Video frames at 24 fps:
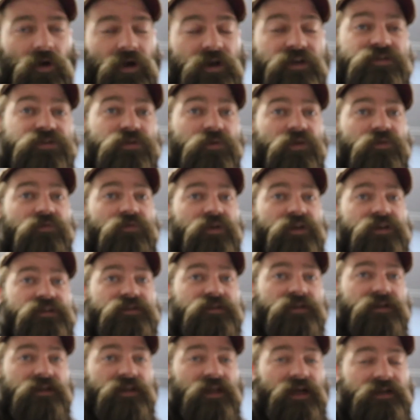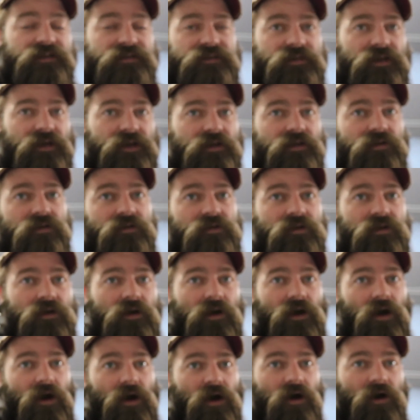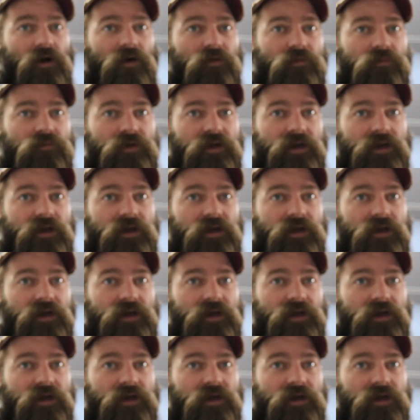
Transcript: right, so we finished late last night. Uh,